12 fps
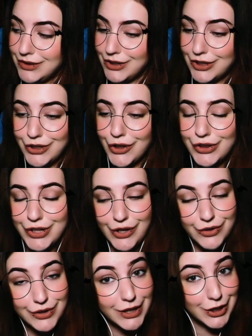there are not
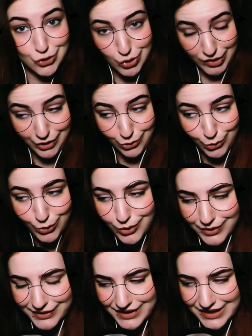the only interesting
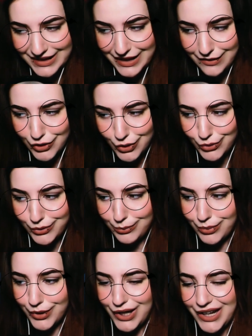rules in Death Note,
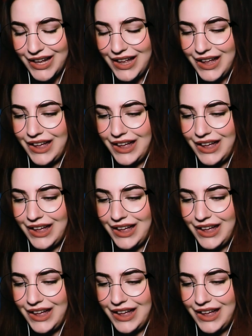but